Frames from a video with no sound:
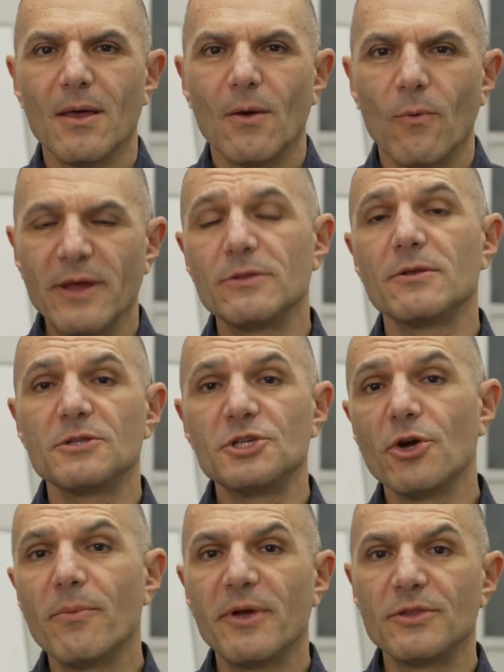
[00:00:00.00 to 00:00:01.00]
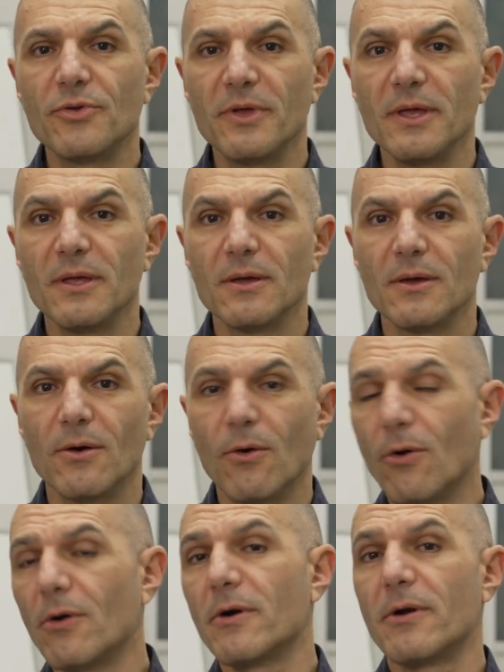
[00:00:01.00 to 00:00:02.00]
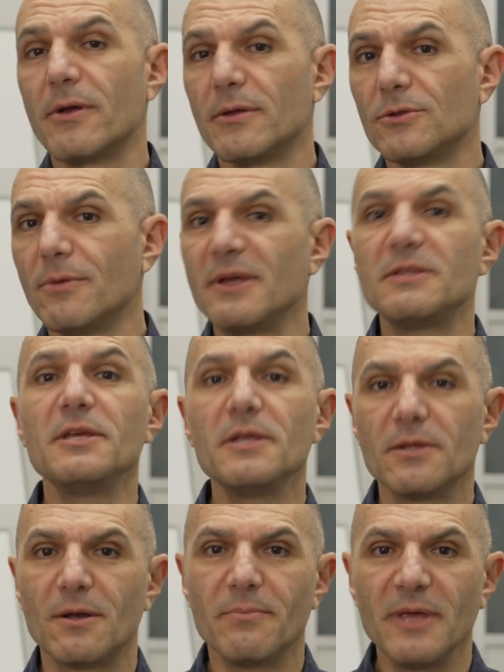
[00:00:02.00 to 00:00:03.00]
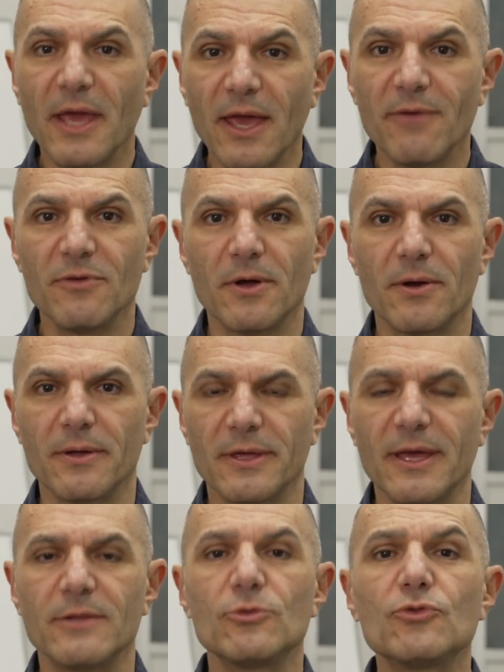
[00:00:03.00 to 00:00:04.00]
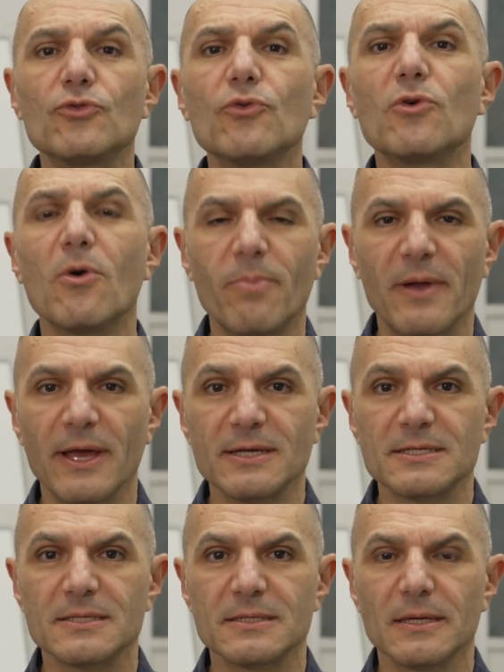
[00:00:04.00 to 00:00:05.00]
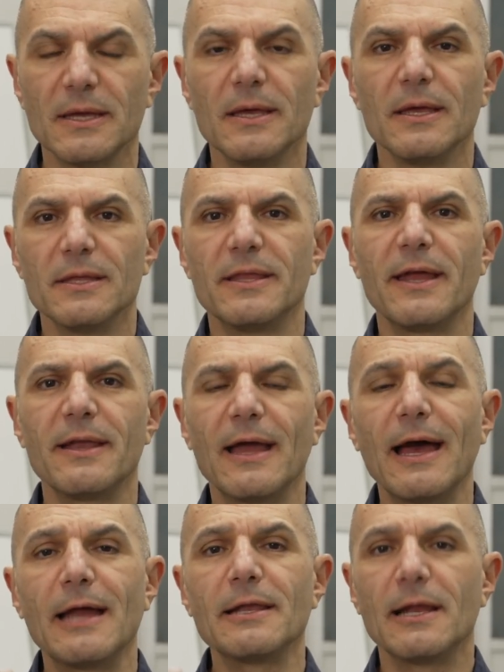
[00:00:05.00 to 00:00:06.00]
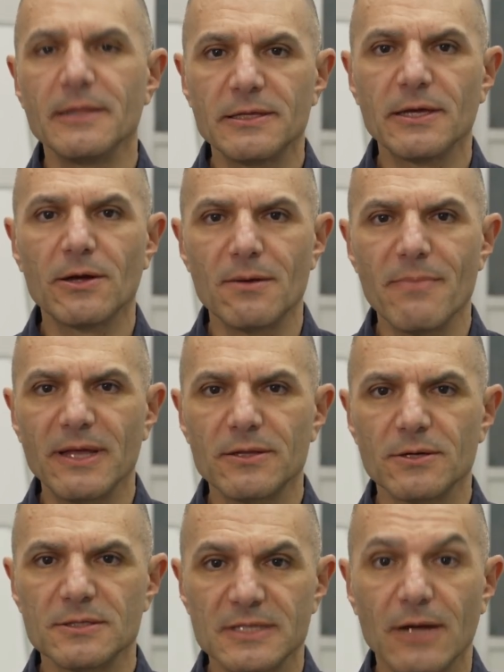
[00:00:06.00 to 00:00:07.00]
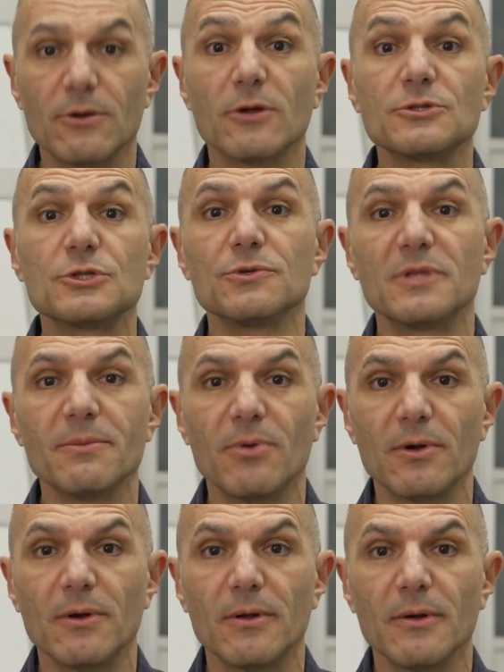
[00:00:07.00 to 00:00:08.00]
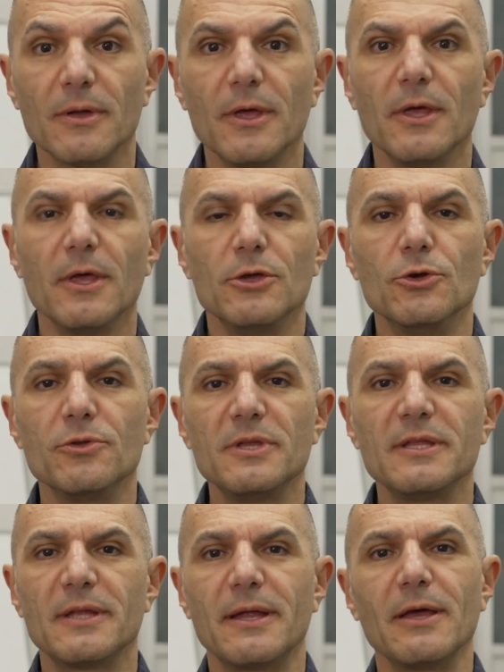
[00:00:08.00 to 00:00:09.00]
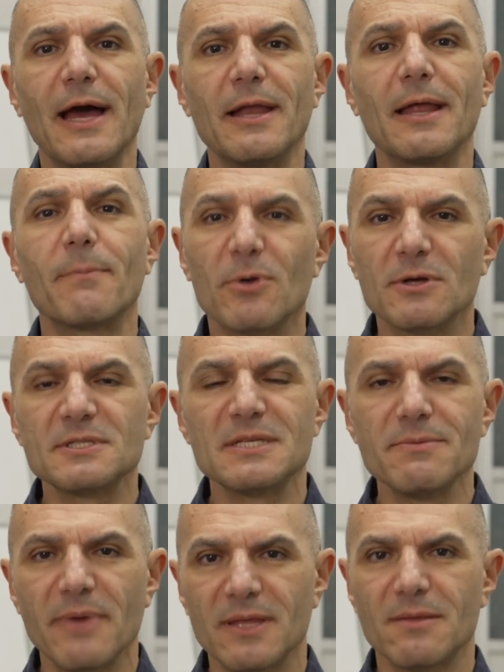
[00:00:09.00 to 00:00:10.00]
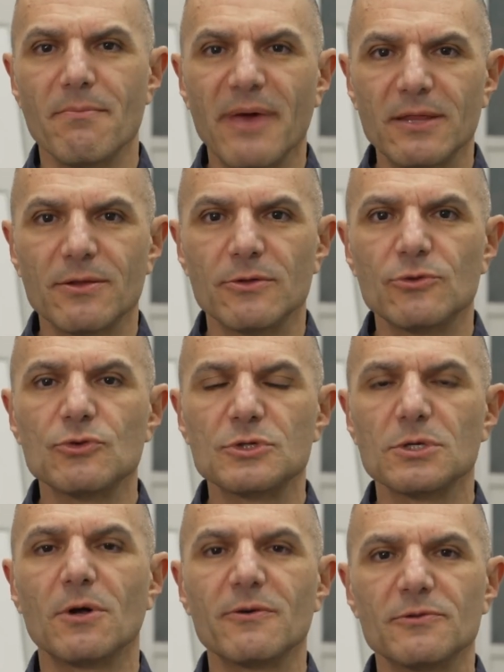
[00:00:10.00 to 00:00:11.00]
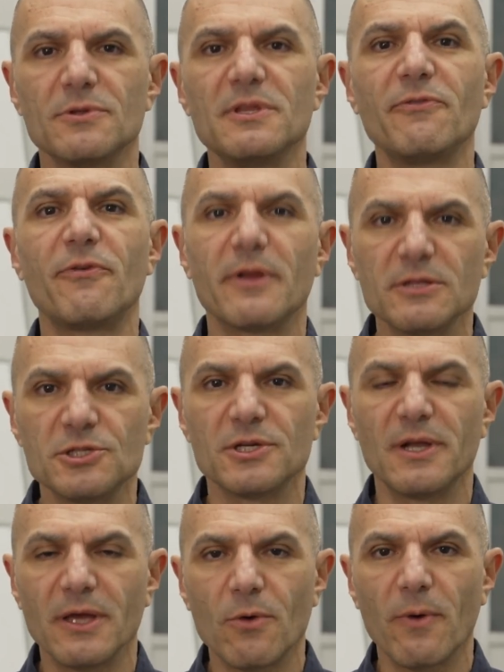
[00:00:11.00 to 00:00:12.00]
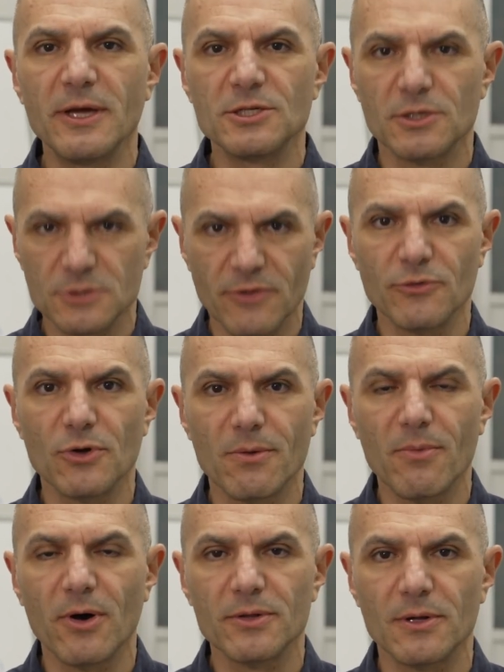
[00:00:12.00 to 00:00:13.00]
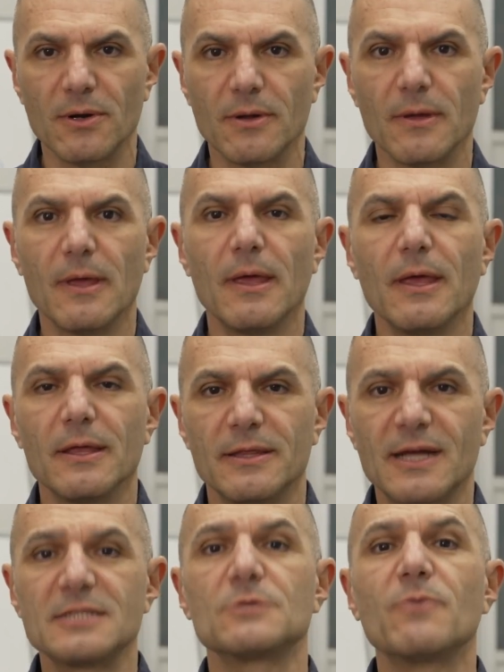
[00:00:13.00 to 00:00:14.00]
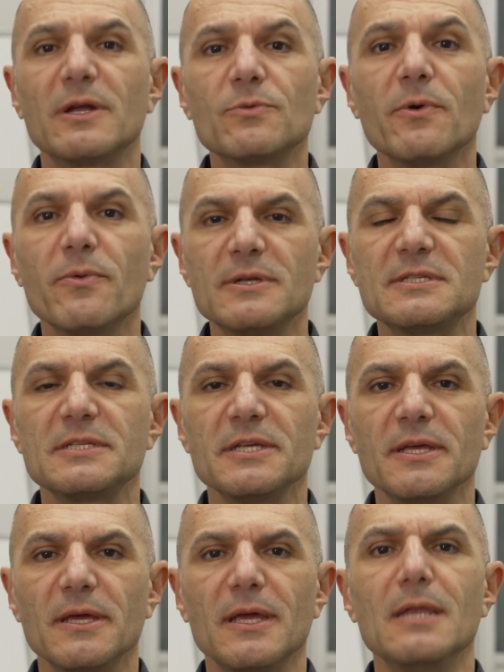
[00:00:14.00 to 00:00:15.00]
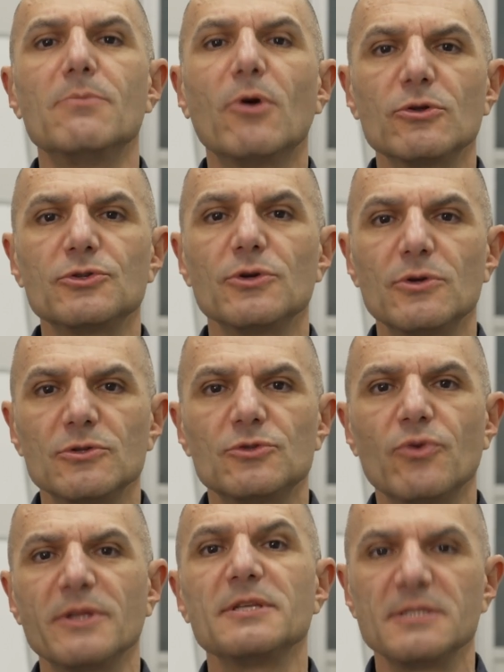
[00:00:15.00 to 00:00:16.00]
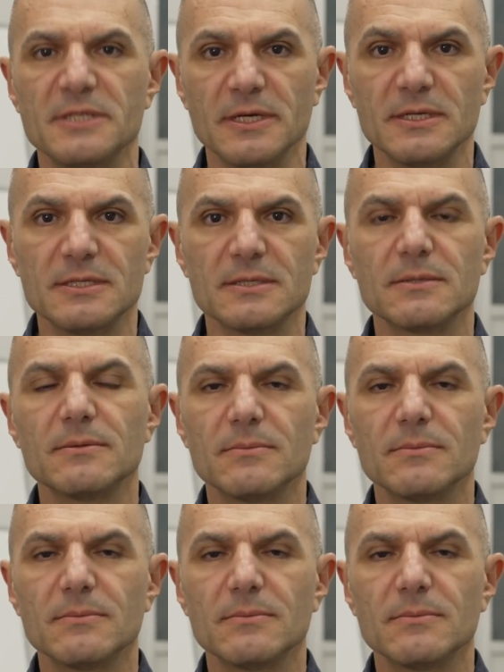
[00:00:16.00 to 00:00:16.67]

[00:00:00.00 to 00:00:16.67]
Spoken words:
When the geometry or the material behavior get too complex, then analytical methods are not suitable. You need an approximate method to solve the differential equations of your model. That's what we will see in module 26.